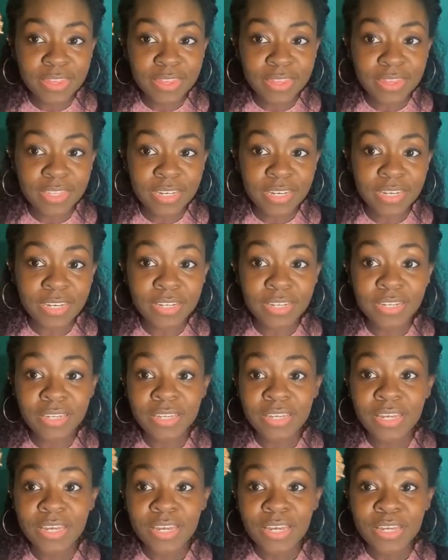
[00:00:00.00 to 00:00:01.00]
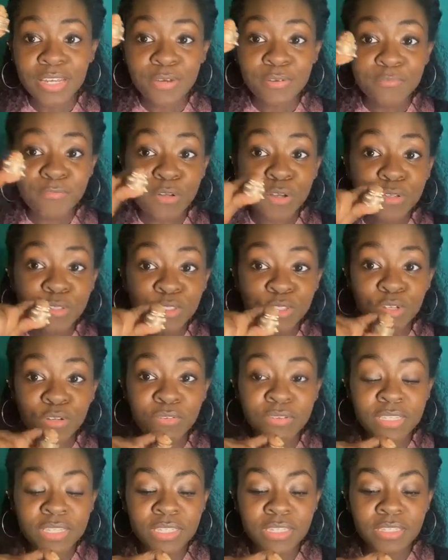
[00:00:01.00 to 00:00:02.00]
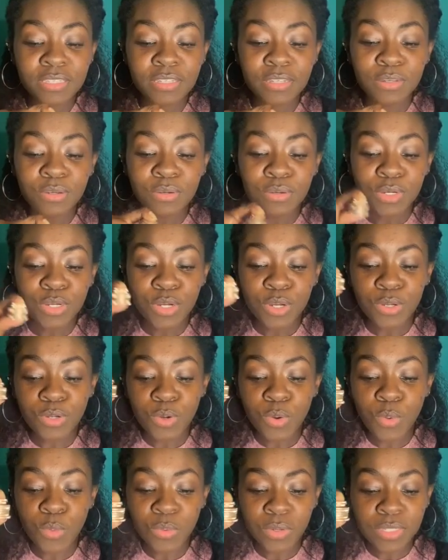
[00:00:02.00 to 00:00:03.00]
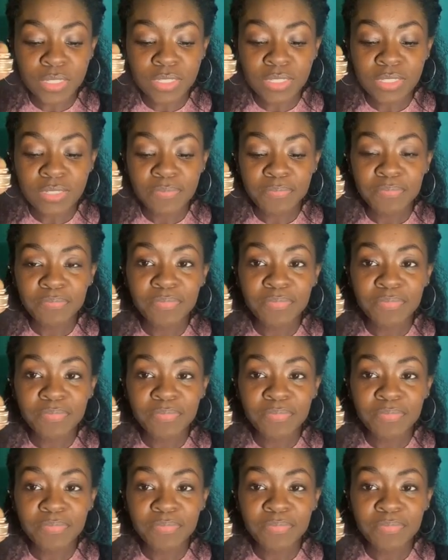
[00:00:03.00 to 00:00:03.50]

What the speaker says: the first servant's coins,